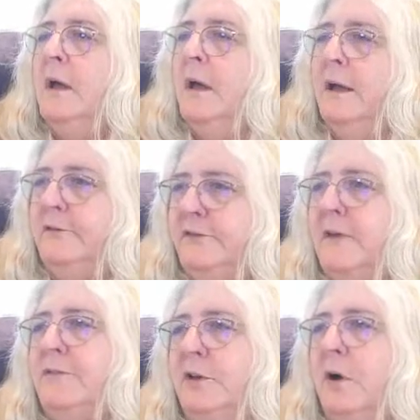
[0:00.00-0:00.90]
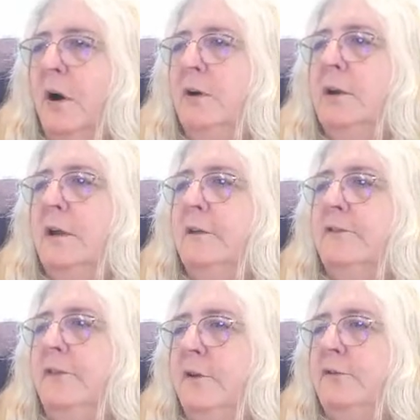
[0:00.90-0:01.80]
7 card kits,
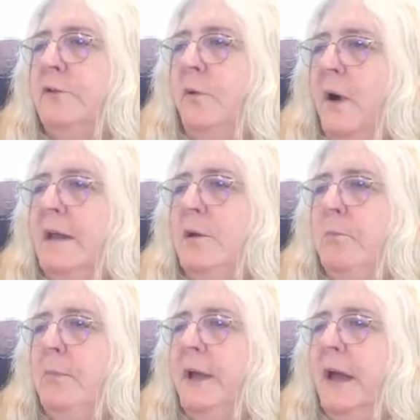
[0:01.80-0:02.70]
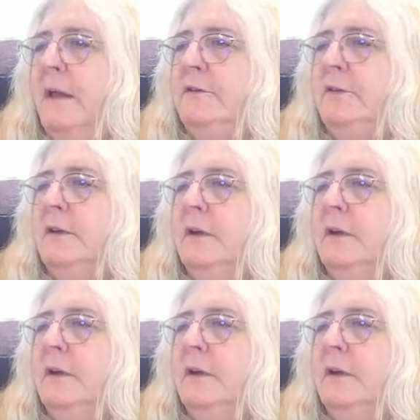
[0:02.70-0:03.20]
there's quite a bit